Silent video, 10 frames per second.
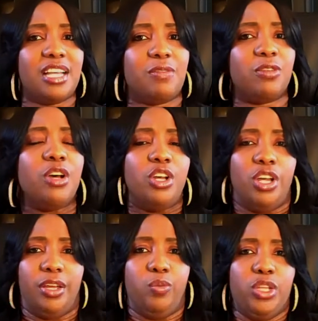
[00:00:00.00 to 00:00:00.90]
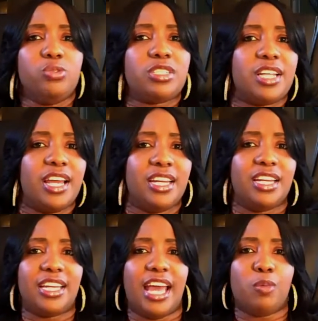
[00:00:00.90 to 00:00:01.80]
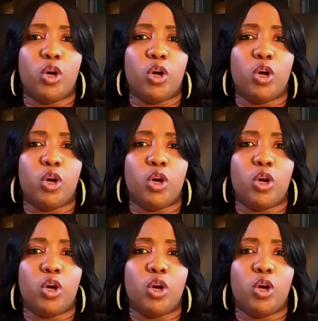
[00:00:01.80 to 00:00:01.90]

level when you staying in the game?